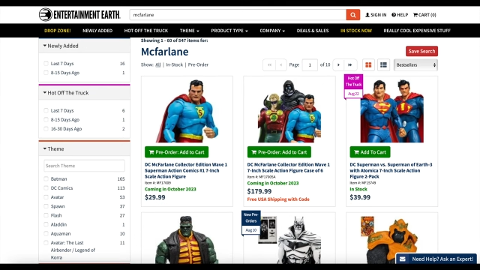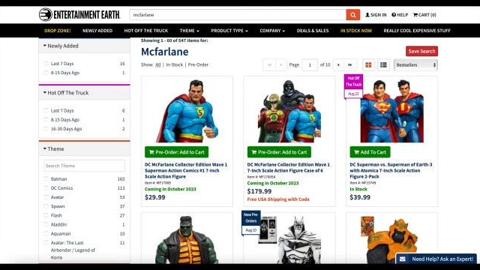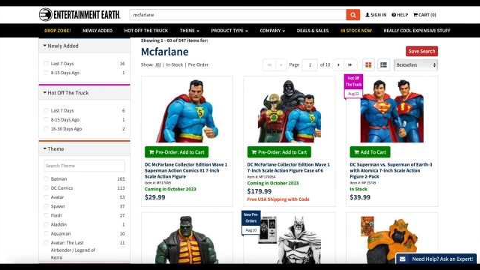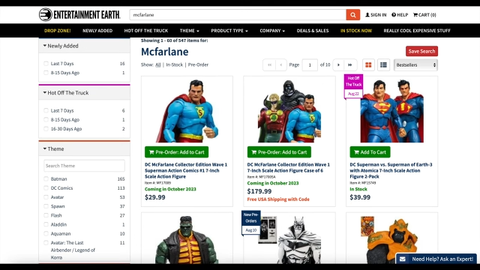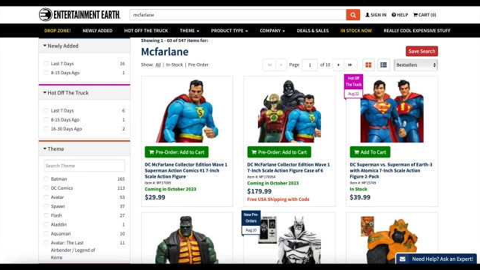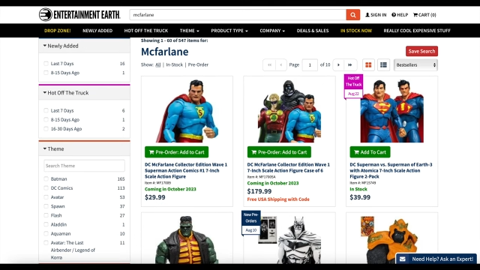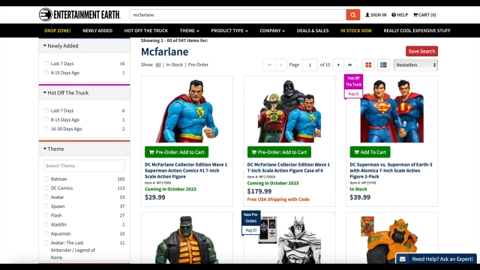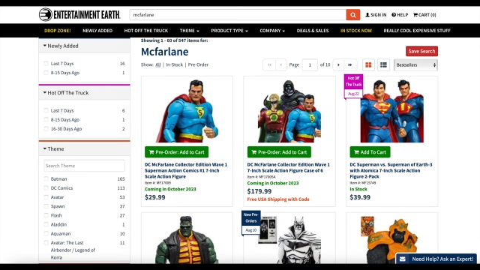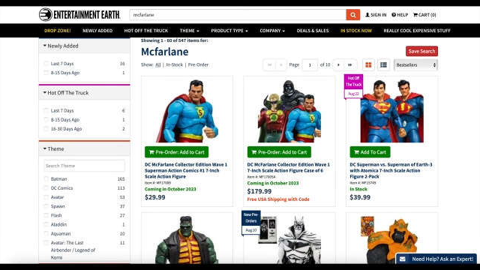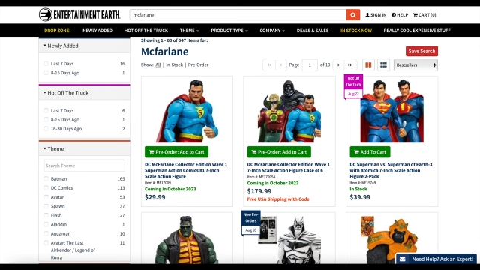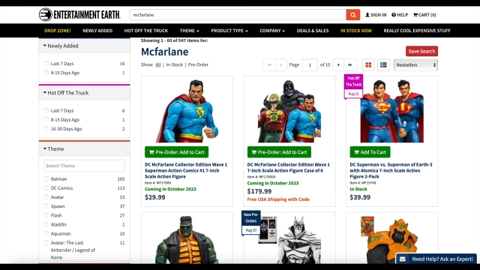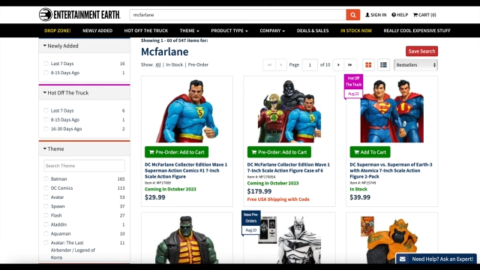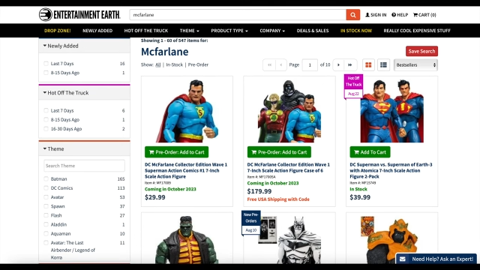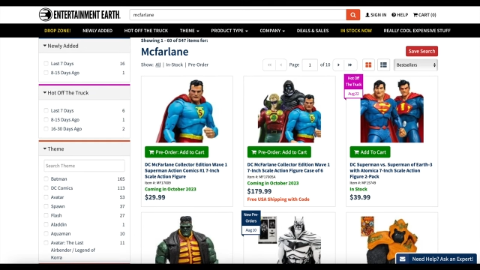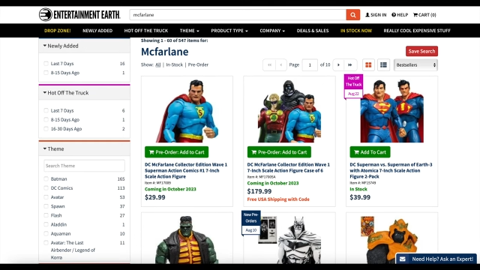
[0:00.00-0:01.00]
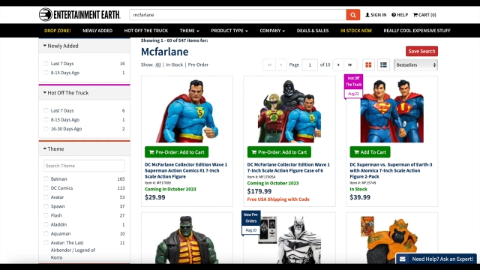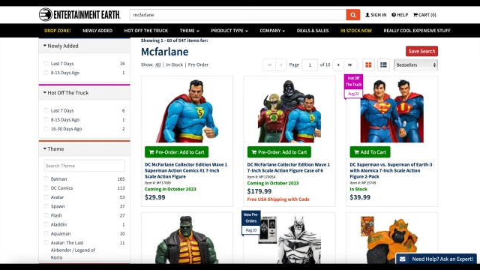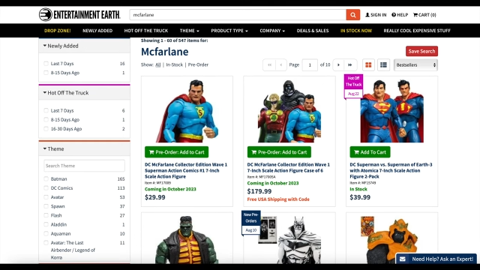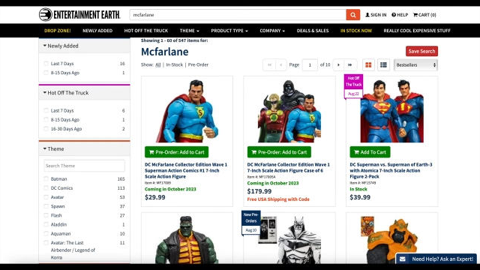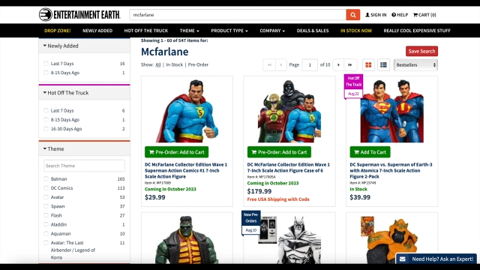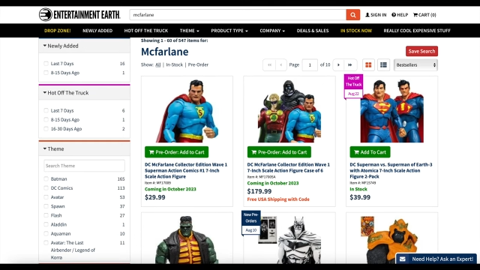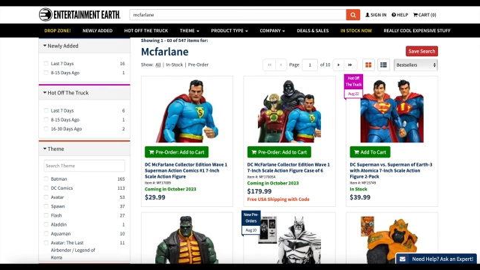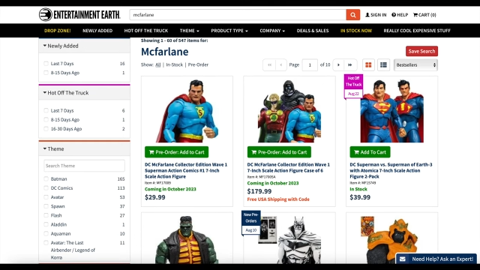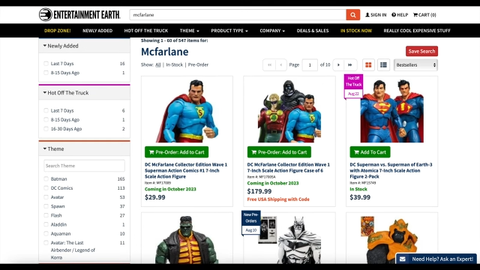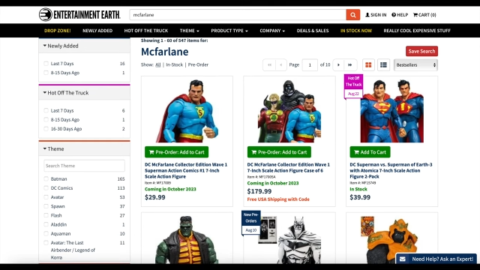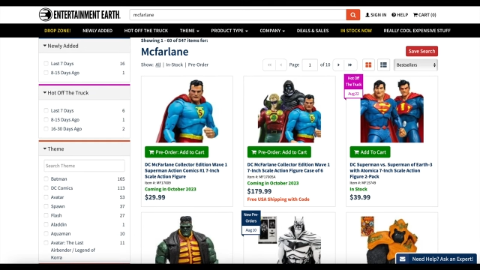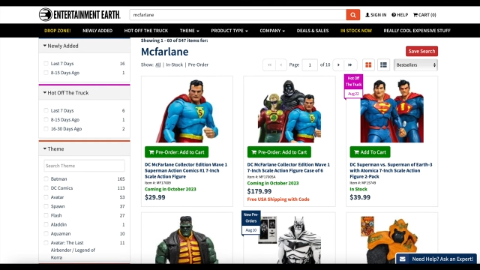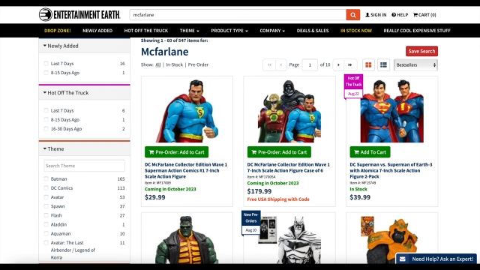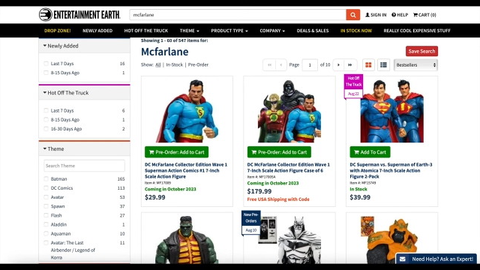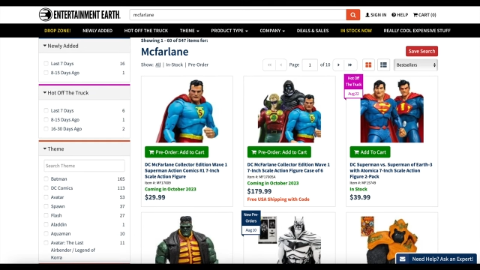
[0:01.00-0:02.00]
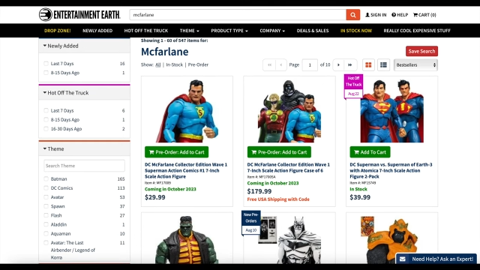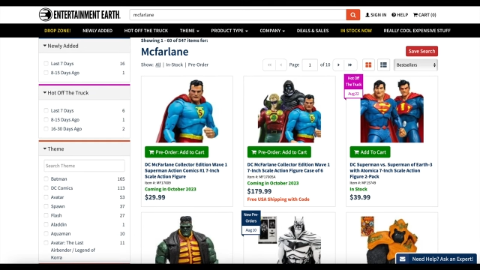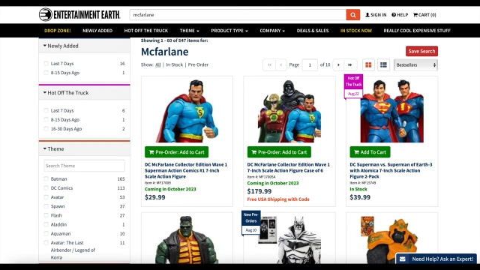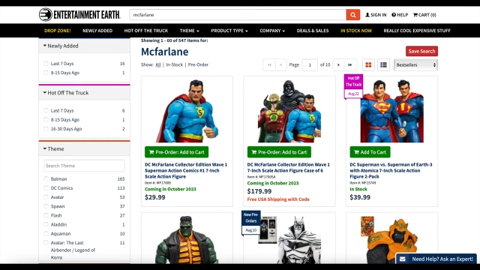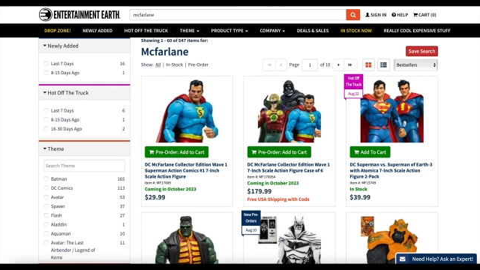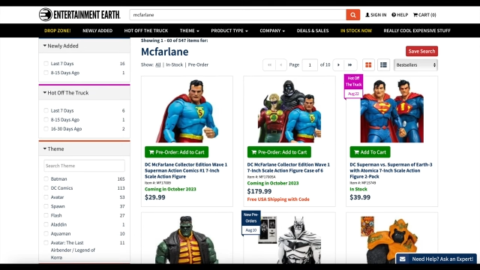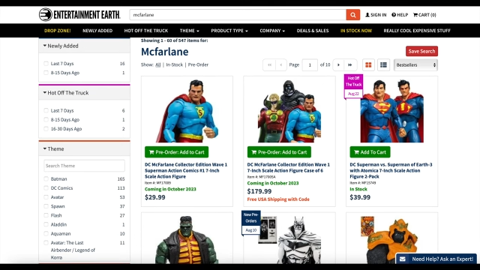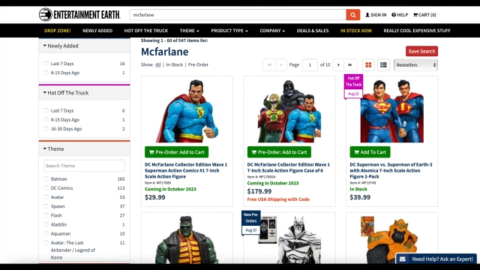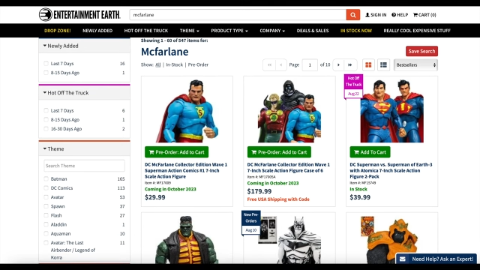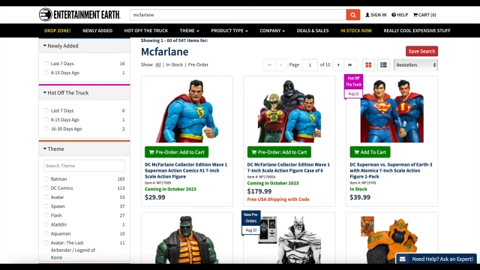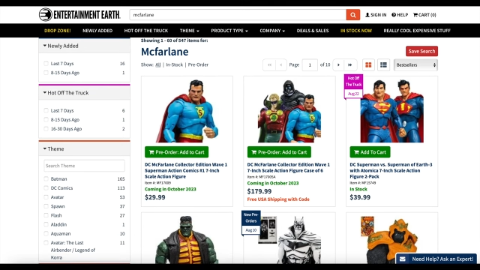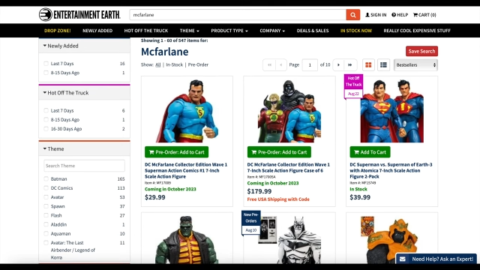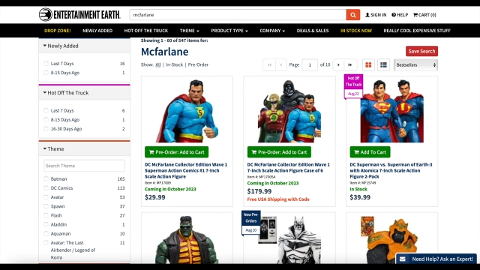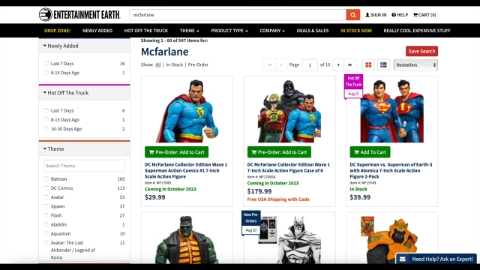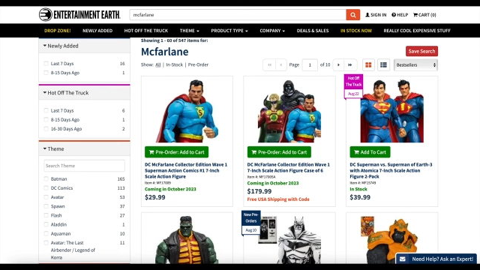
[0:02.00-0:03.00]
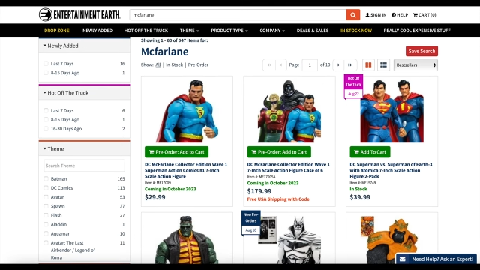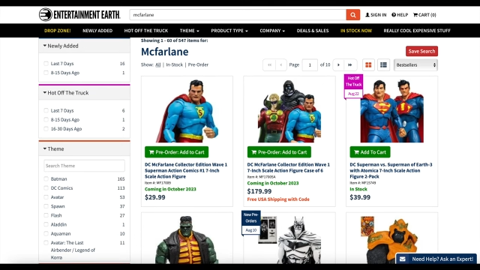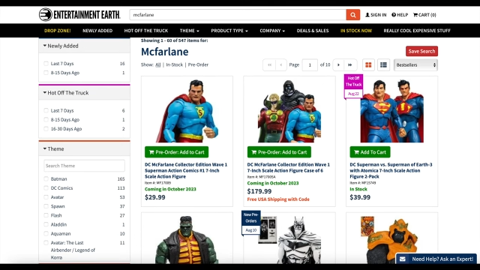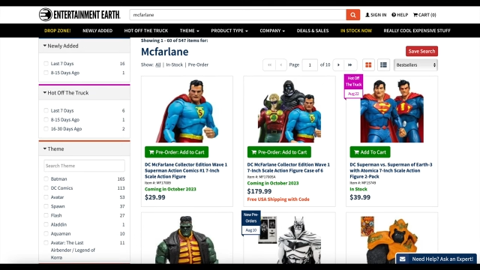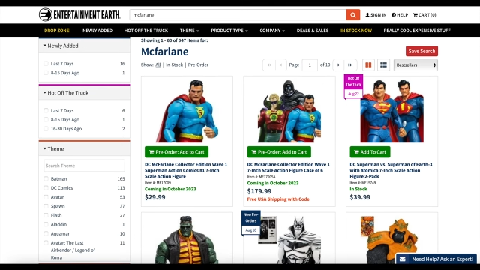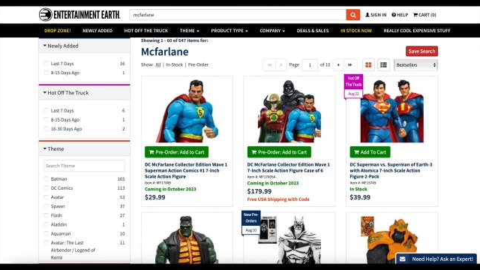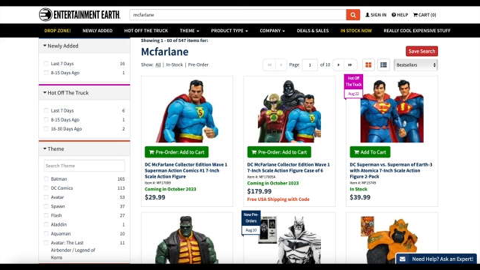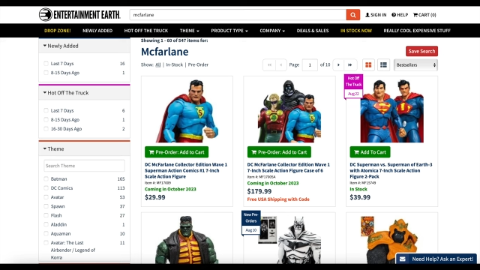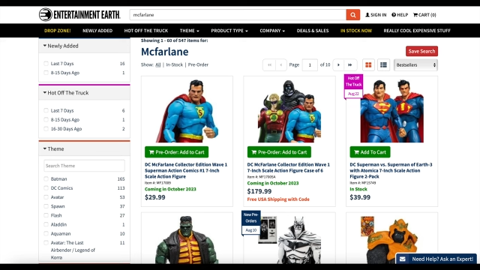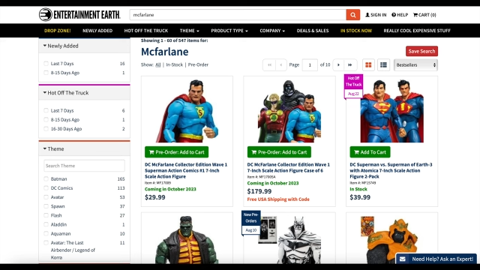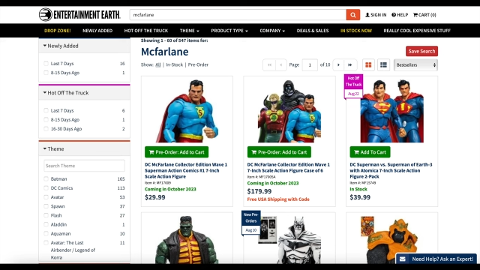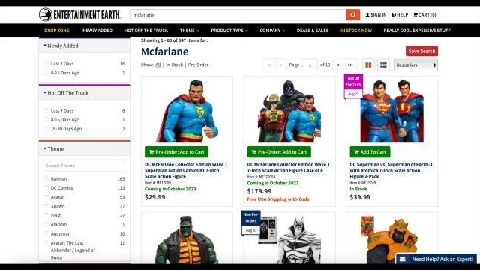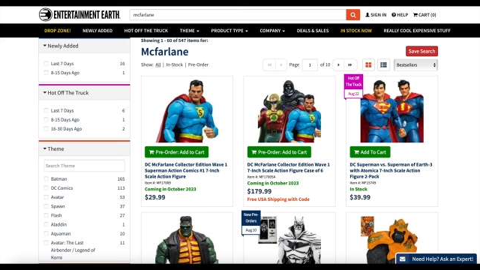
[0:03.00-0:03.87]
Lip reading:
Nobody's mouth can be seen.